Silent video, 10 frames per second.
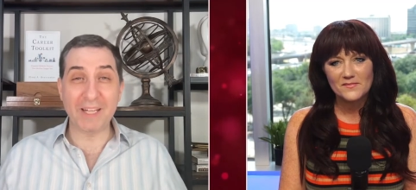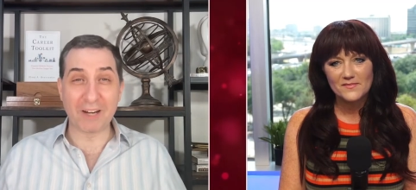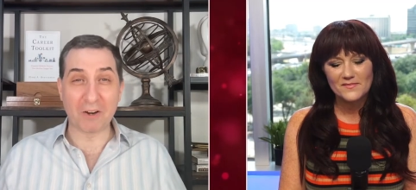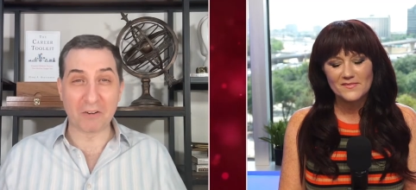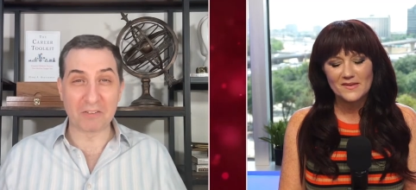
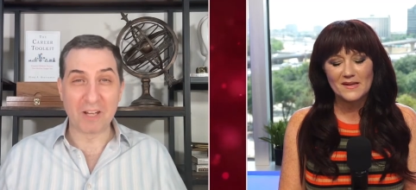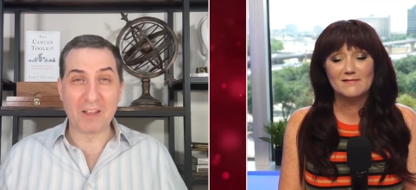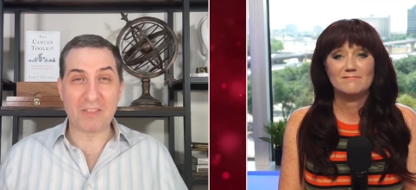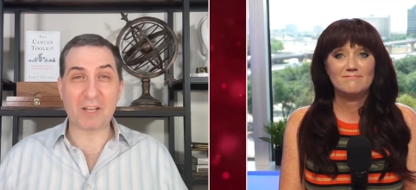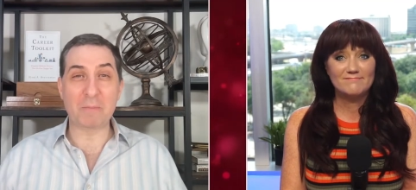Speaker 1: years.
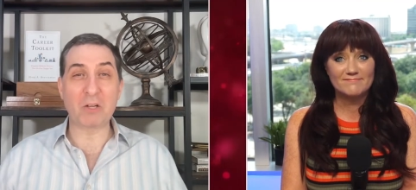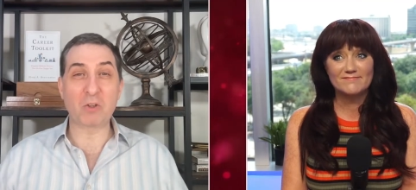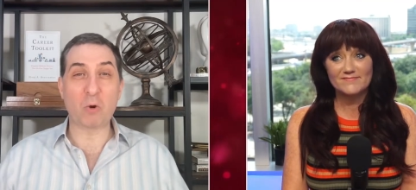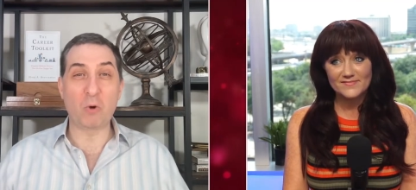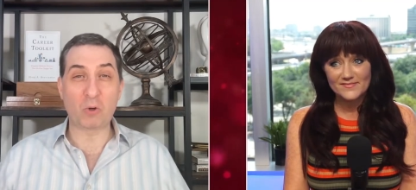Mm-hmm. Think about
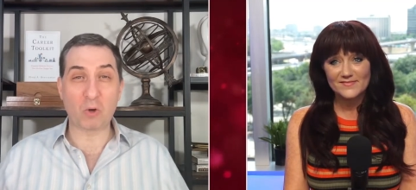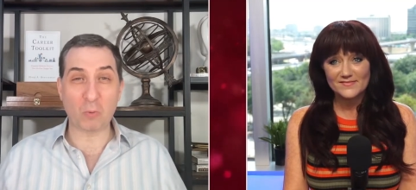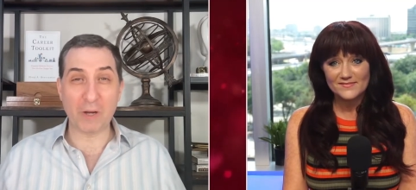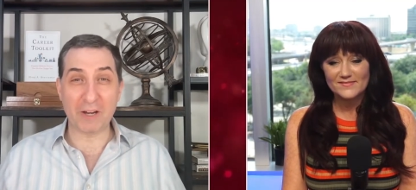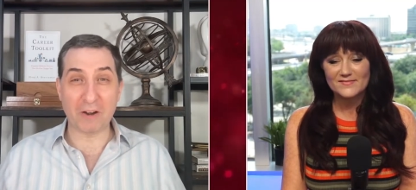your whole
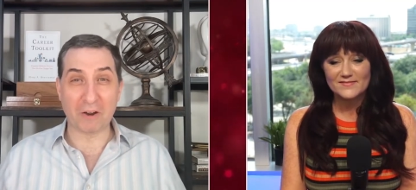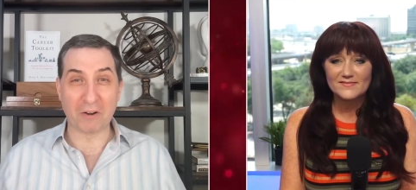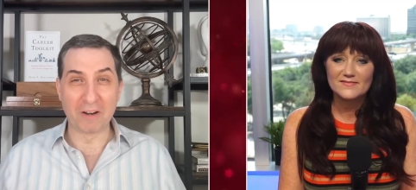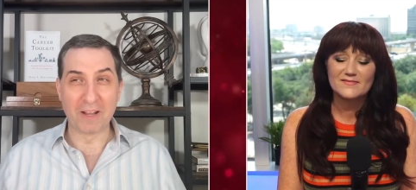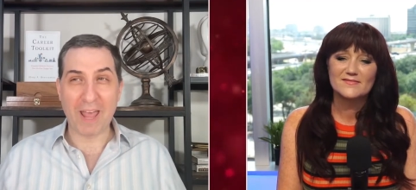
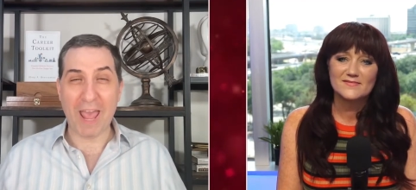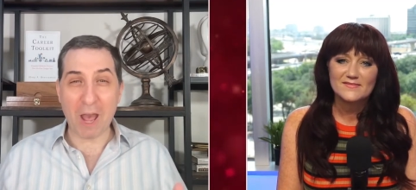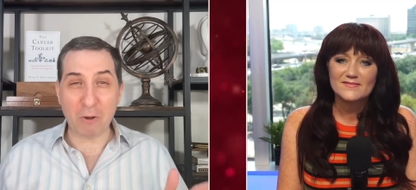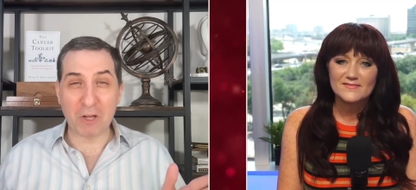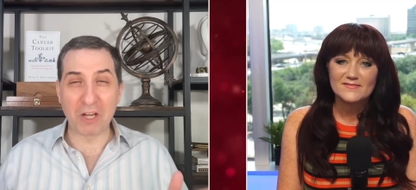career.
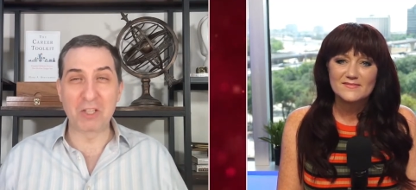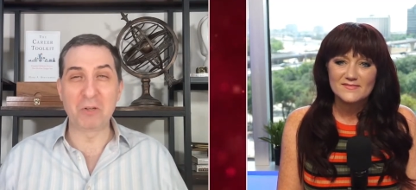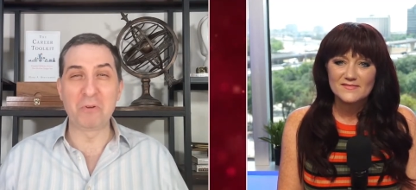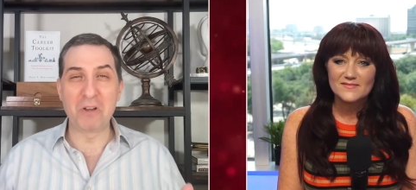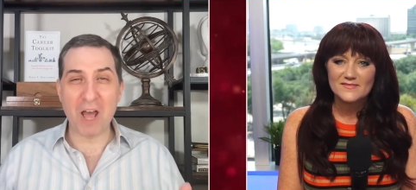How could
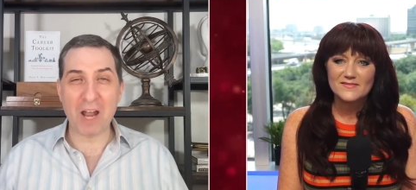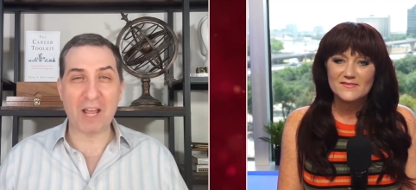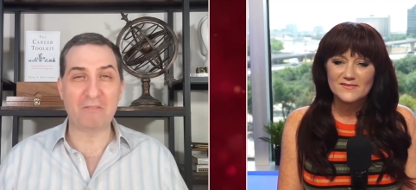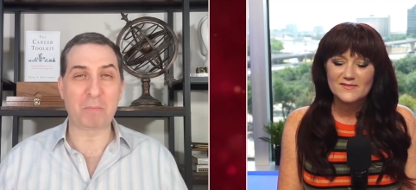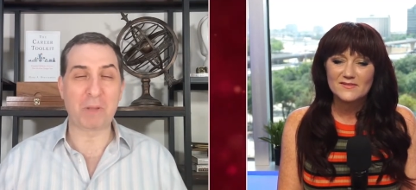you not
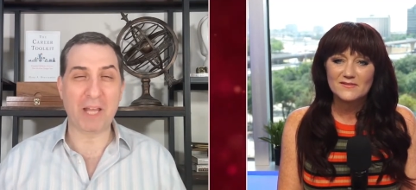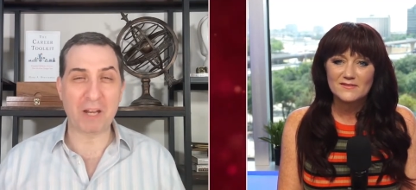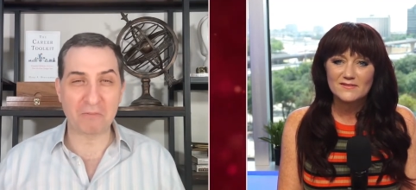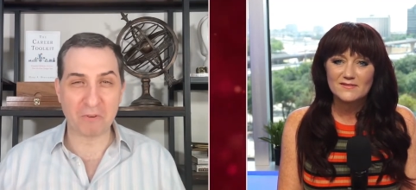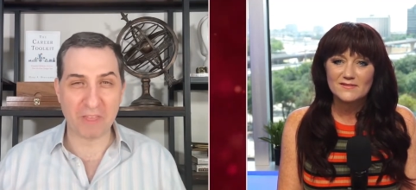have a
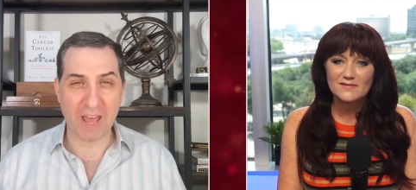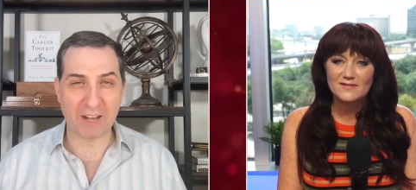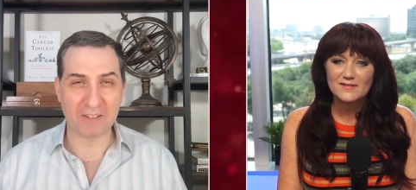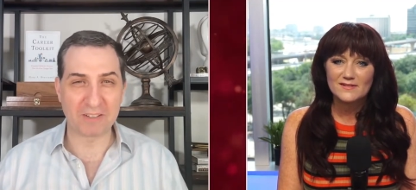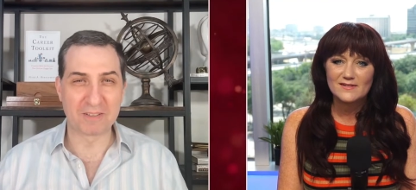plan for
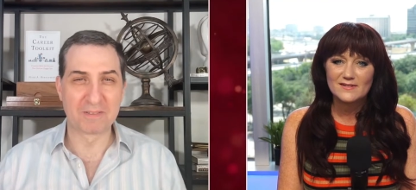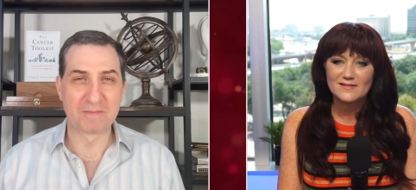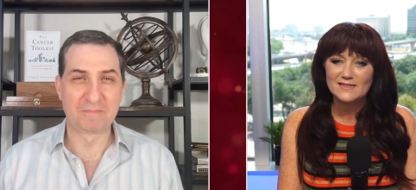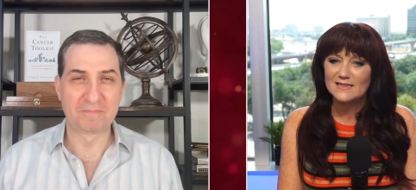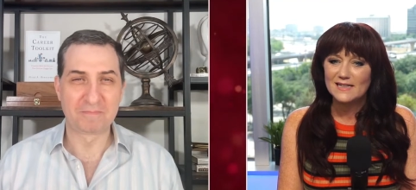that?
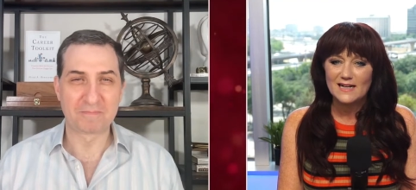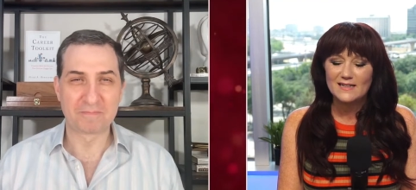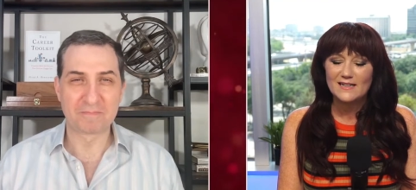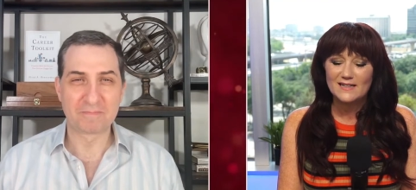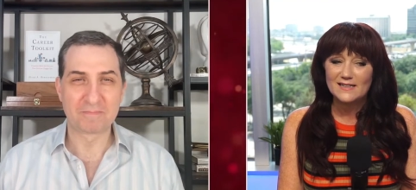
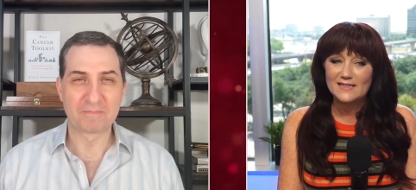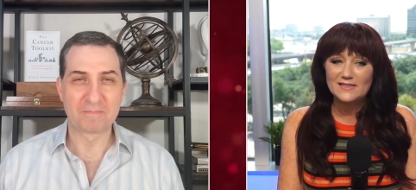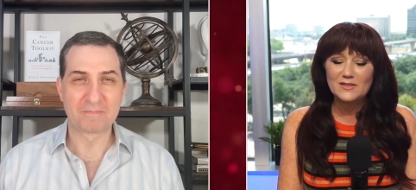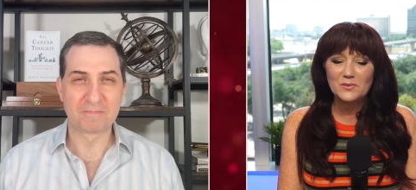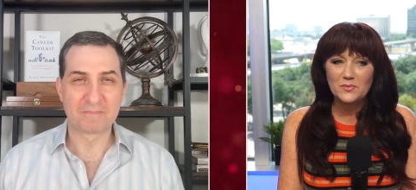
Speaker 2: That's
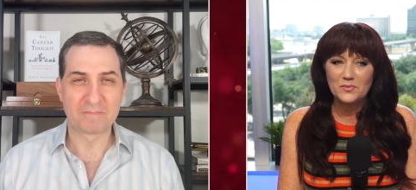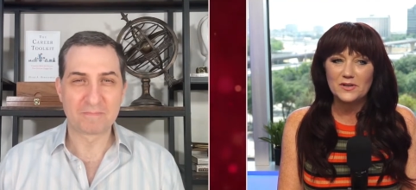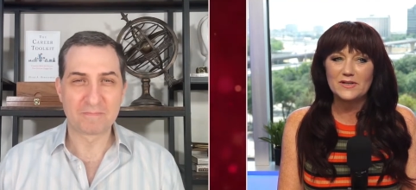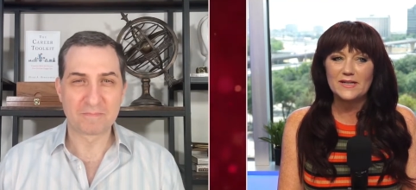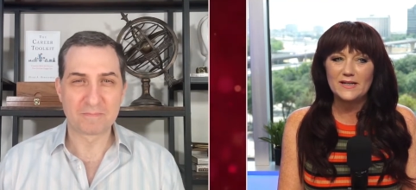a
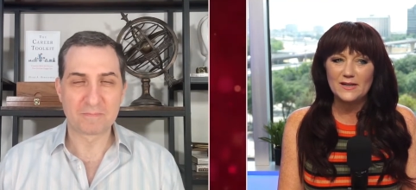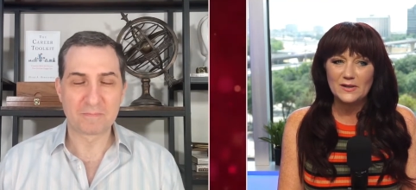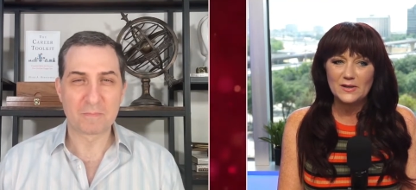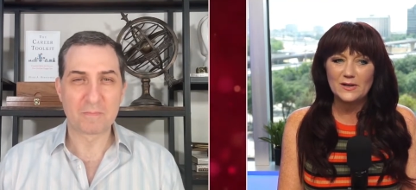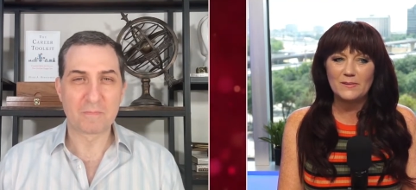really
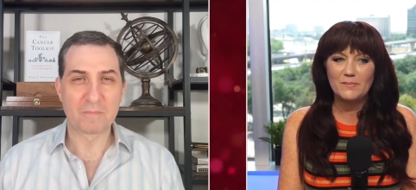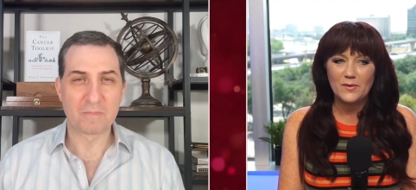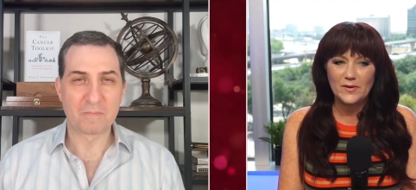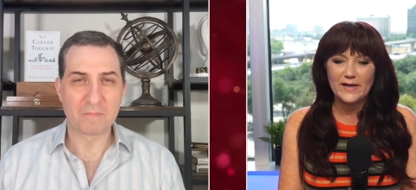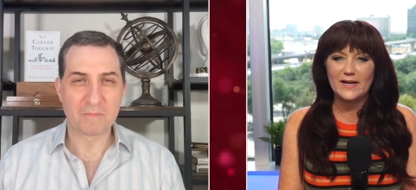good
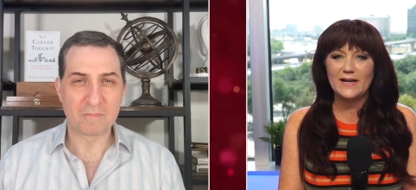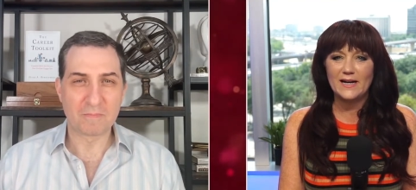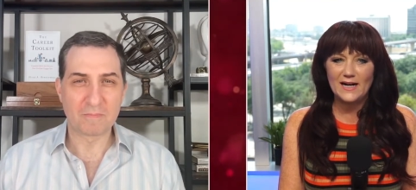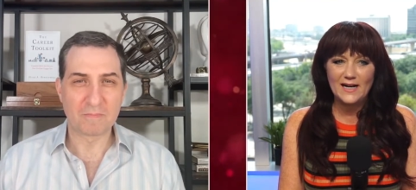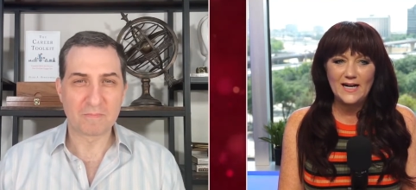point. And
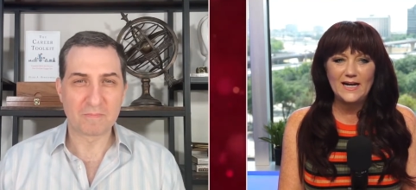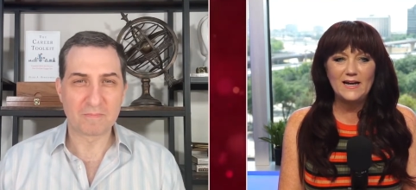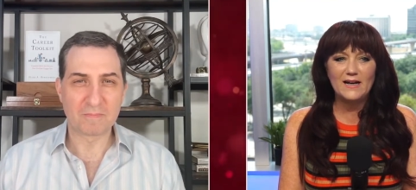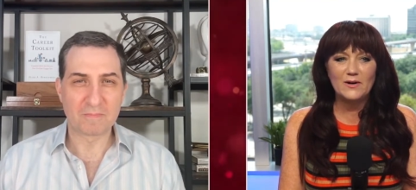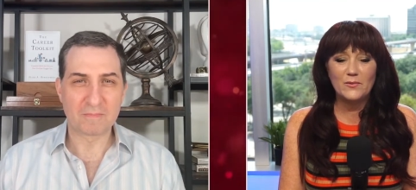I
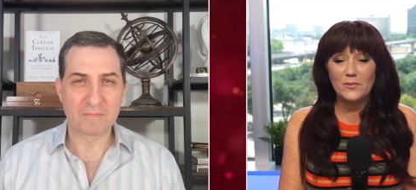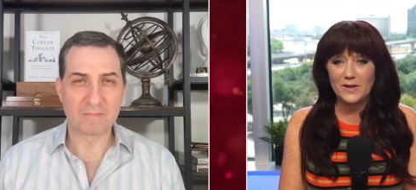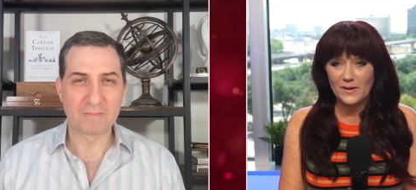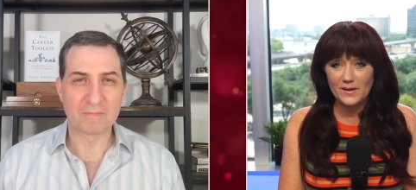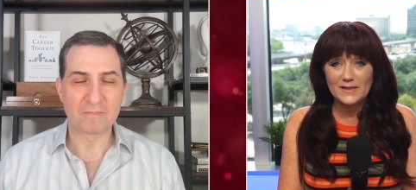will be
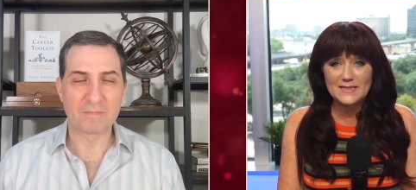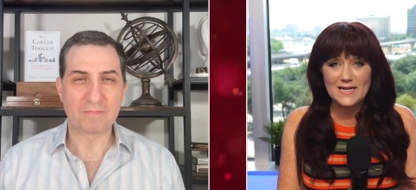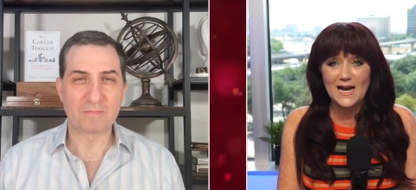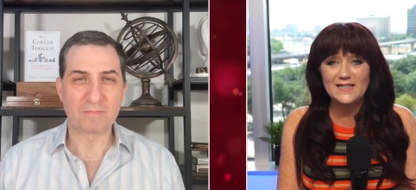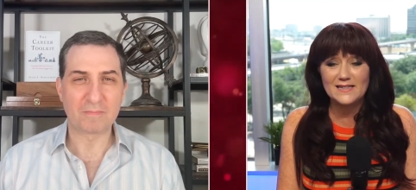honest,
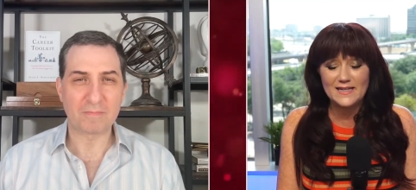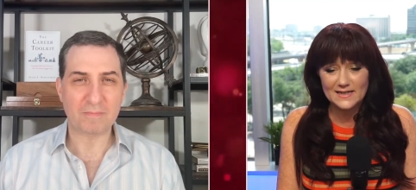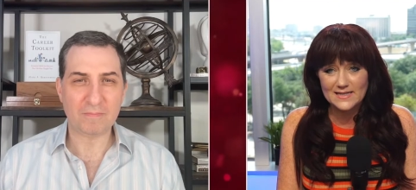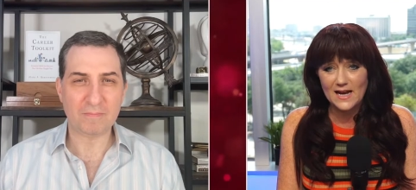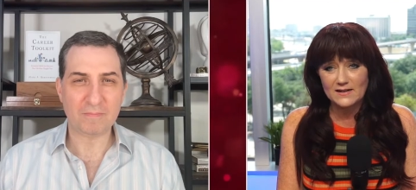I did the
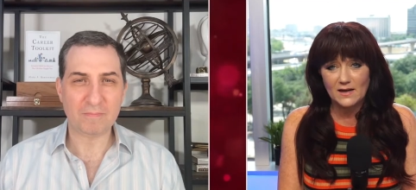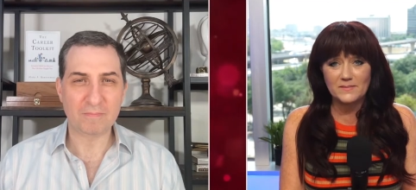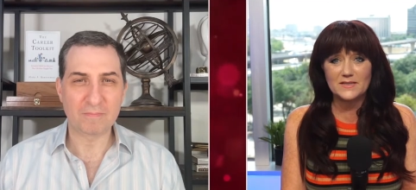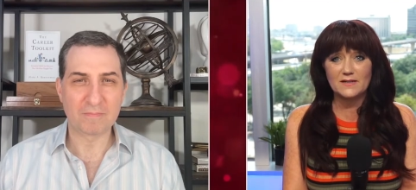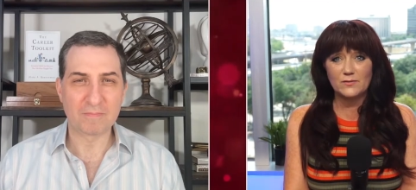exact
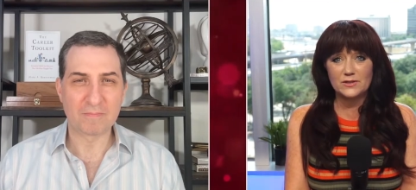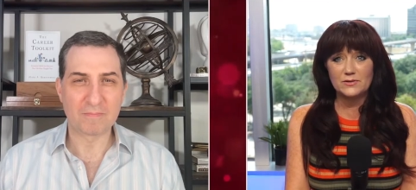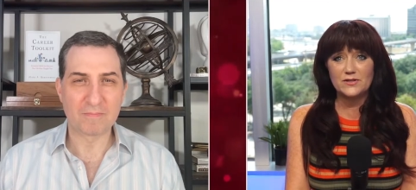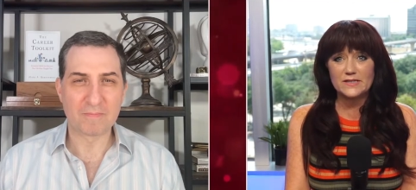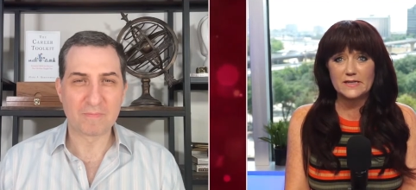opposite of what you
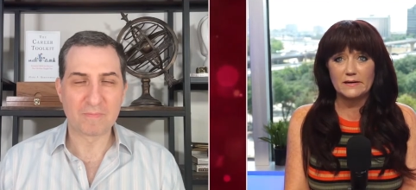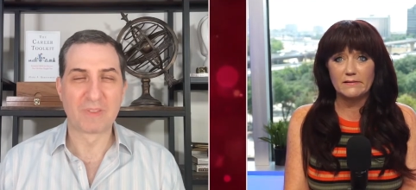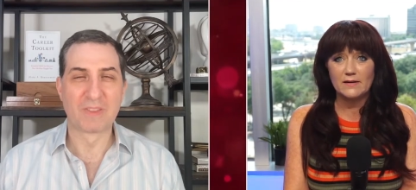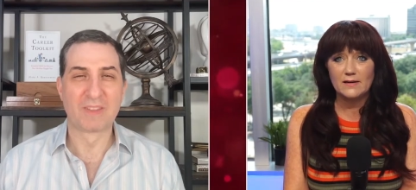just said.